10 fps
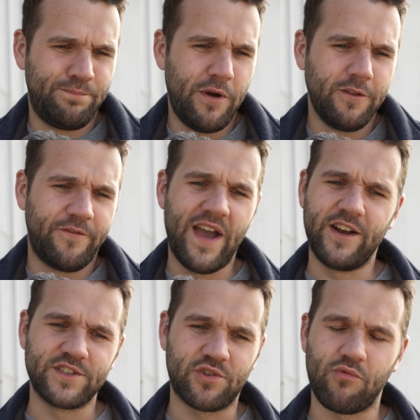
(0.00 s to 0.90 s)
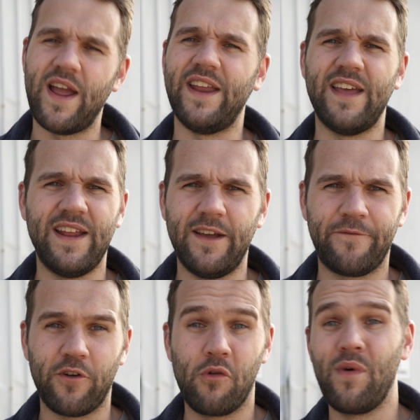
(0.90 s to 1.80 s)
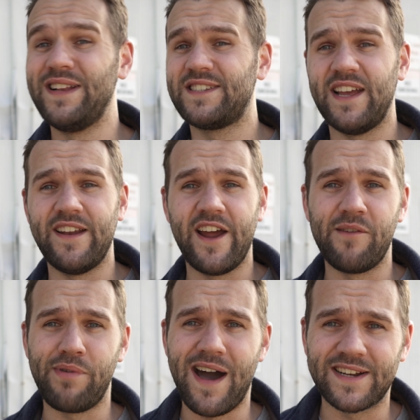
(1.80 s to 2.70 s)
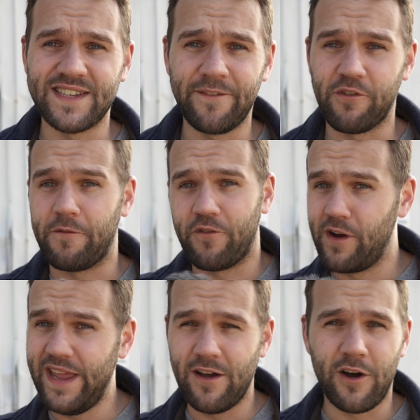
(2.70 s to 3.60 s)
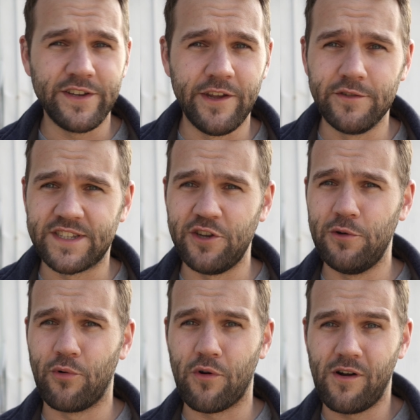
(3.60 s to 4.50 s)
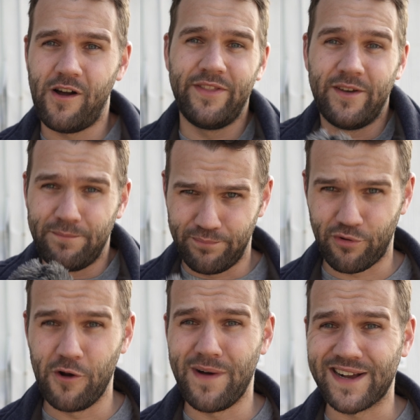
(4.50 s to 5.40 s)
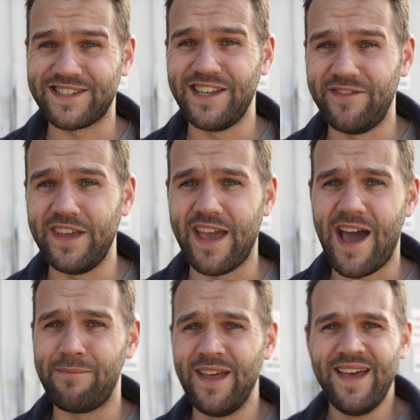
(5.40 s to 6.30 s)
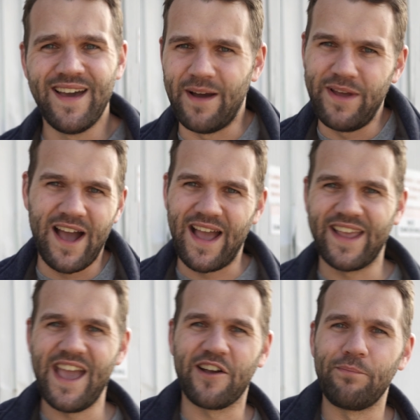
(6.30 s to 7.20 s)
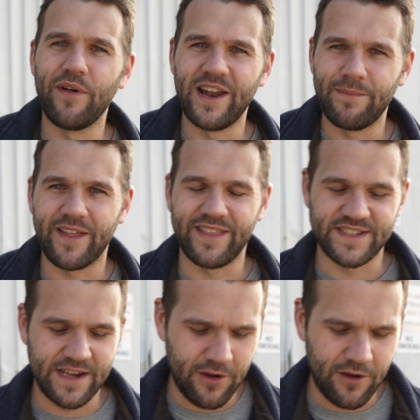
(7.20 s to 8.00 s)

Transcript: both fighters great. And, and for a Wednesday night of boxing for free on YouTube or on the ProBox TV app, I mean, I, I can't complain about this at